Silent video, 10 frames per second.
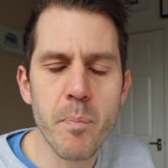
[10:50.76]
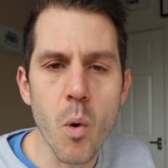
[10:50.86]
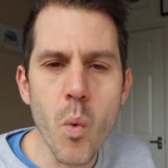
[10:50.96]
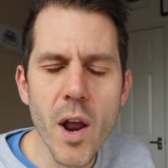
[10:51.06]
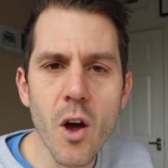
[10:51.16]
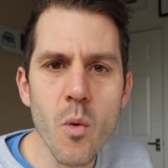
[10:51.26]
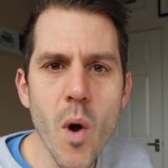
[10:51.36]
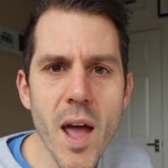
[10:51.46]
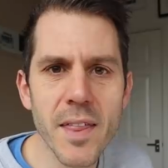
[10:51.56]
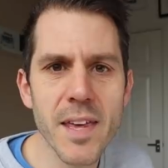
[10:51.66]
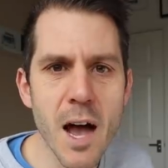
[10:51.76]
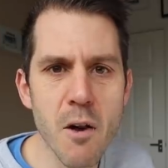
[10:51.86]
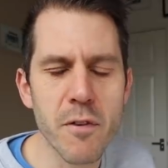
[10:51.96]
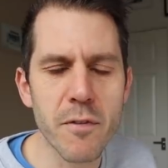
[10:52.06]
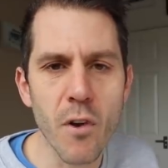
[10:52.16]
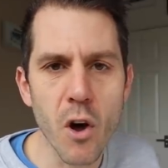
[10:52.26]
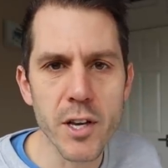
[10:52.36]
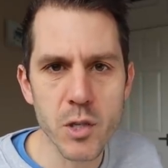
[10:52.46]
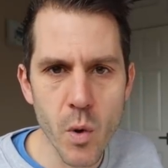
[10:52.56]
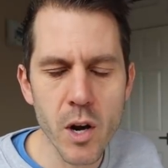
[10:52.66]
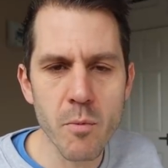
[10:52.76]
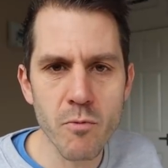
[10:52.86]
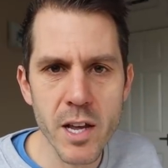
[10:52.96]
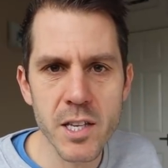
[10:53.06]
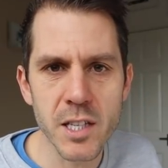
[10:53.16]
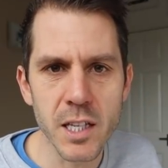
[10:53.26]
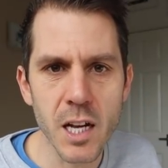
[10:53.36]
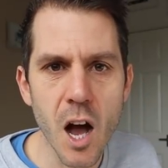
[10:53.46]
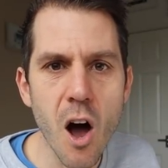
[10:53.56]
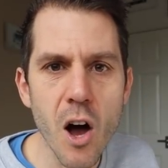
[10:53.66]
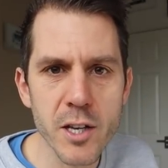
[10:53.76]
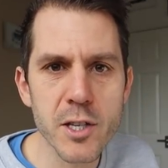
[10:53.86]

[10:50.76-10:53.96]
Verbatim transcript: But when I wear the Alpha Flies, when I'm racing, I